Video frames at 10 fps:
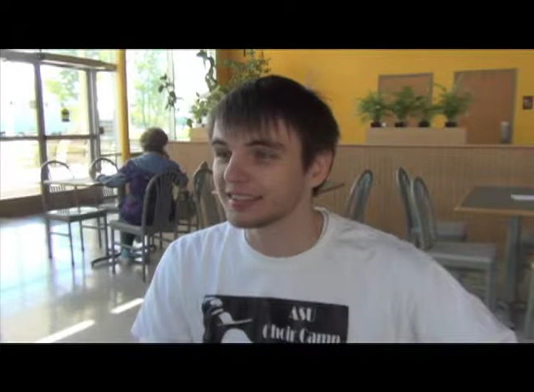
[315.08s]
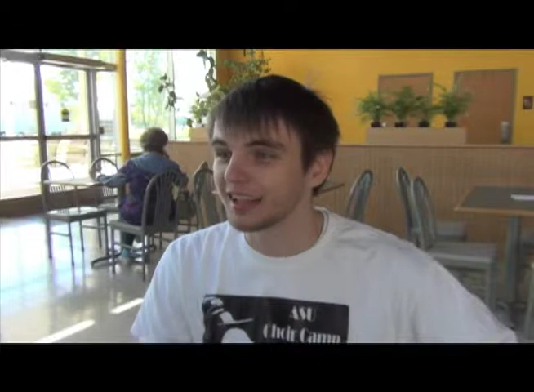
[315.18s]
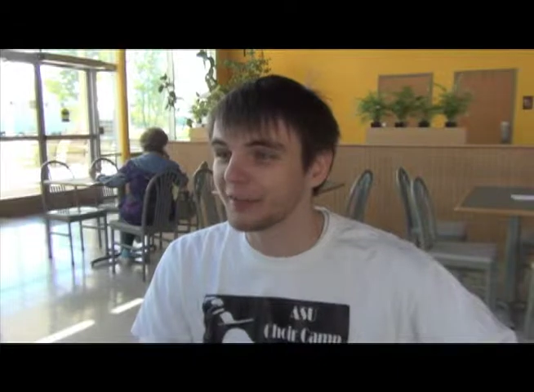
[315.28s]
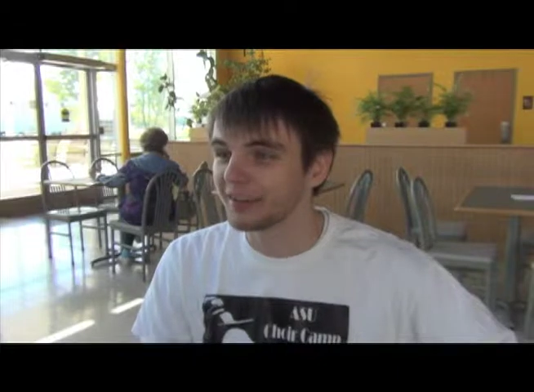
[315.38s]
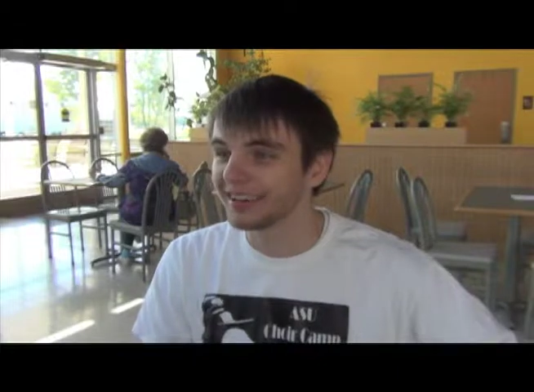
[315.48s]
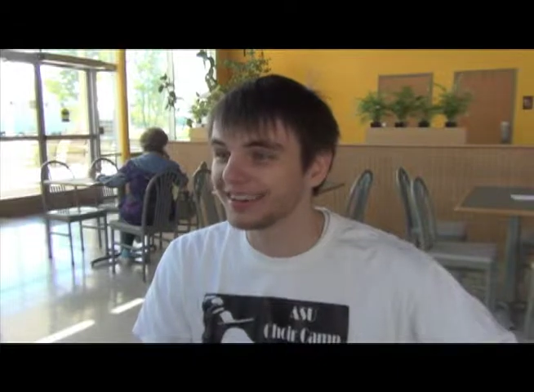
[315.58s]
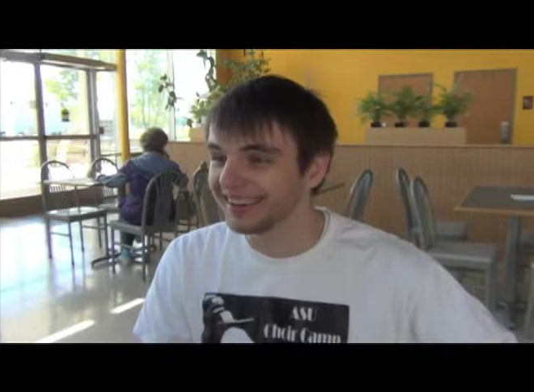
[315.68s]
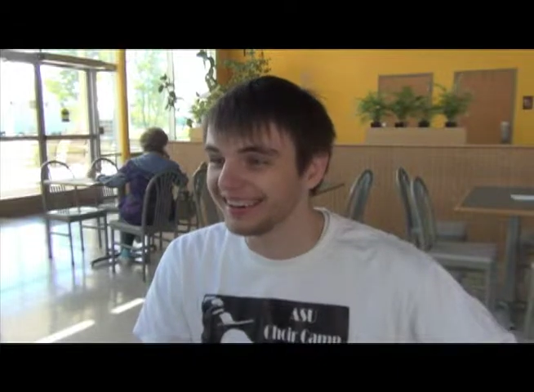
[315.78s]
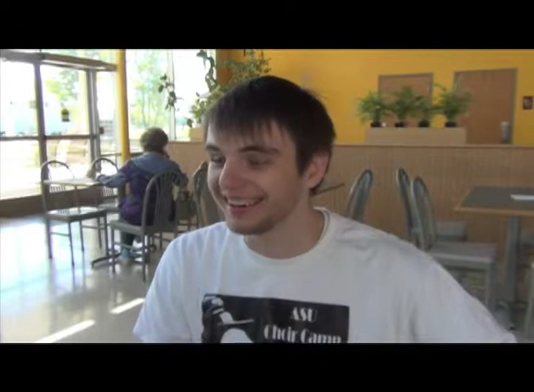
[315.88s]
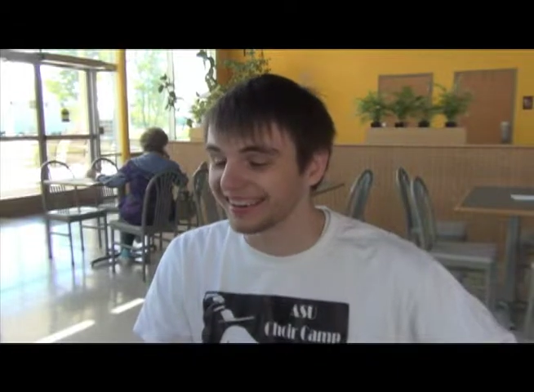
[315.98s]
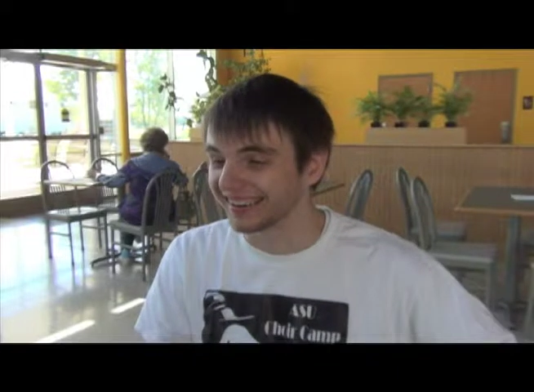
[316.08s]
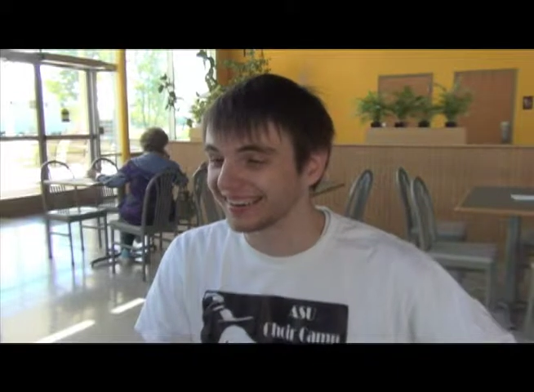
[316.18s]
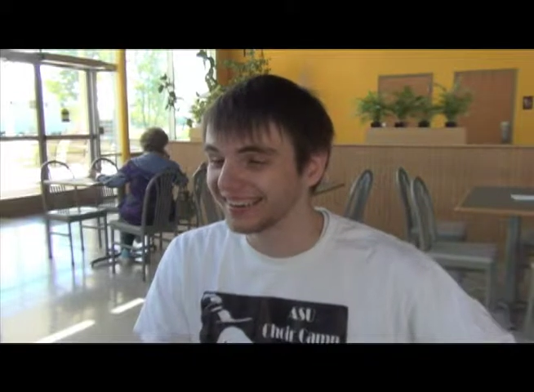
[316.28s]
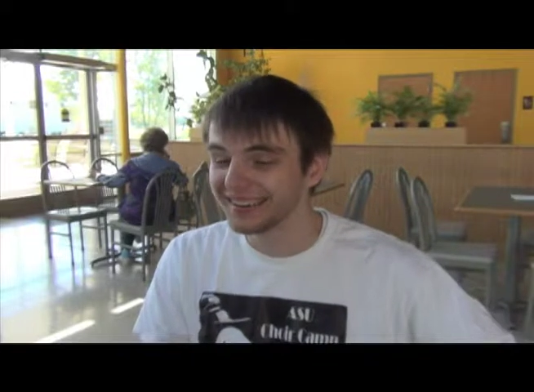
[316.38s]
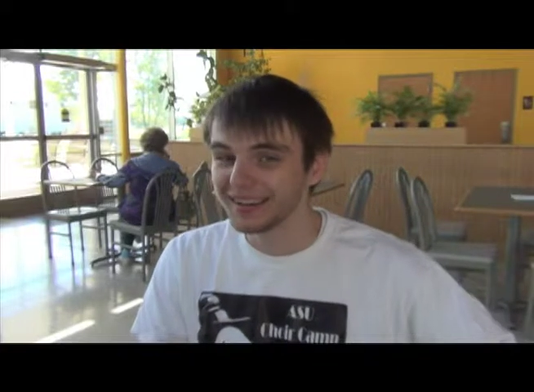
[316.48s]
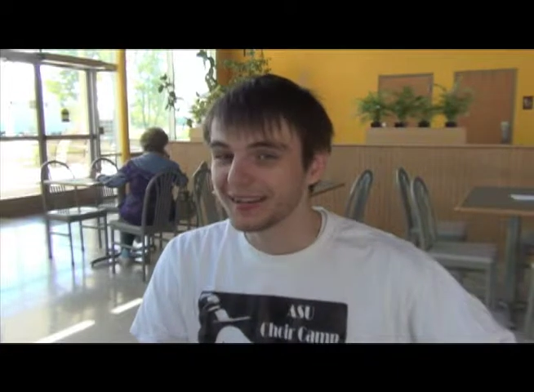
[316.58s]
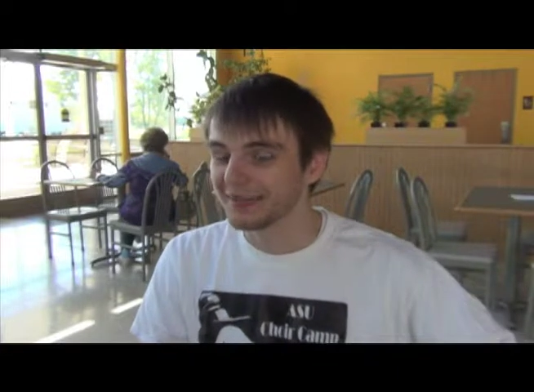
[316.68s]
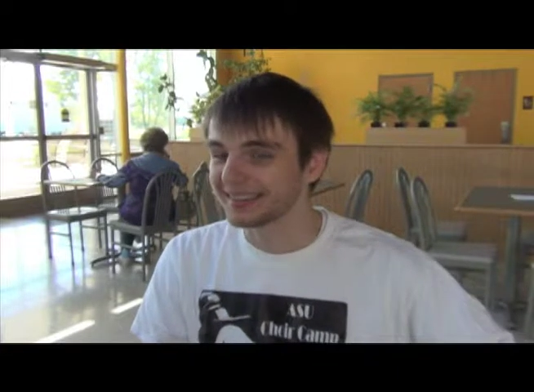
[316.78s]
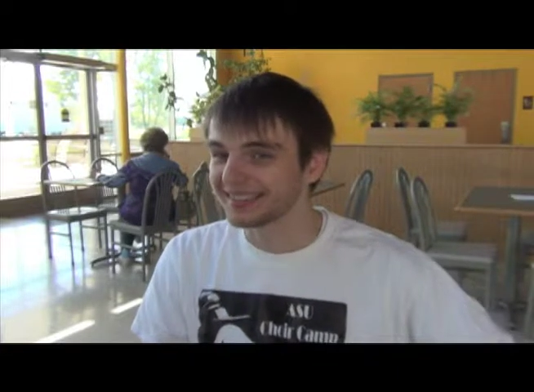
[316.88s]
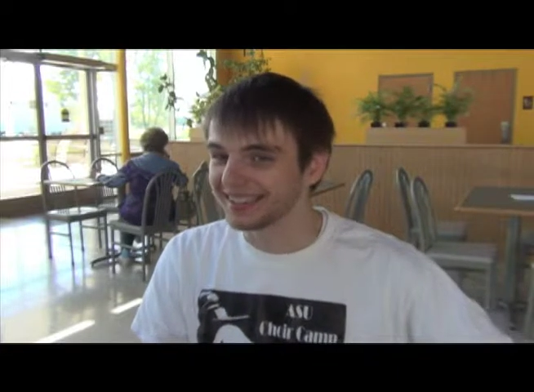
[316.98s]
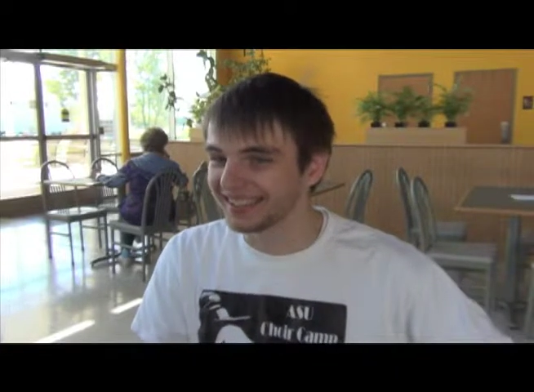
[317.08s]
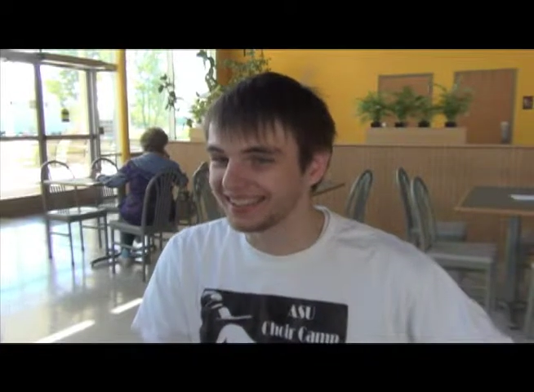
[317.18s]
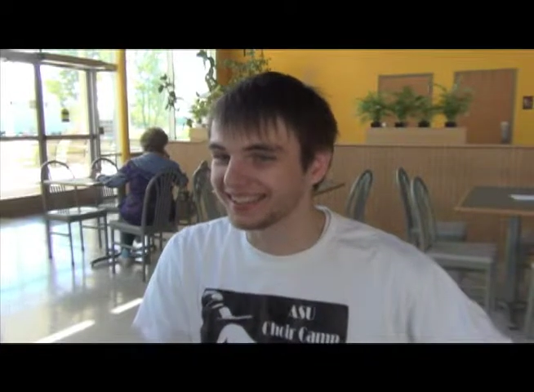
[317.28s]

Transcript: Not very long. But still,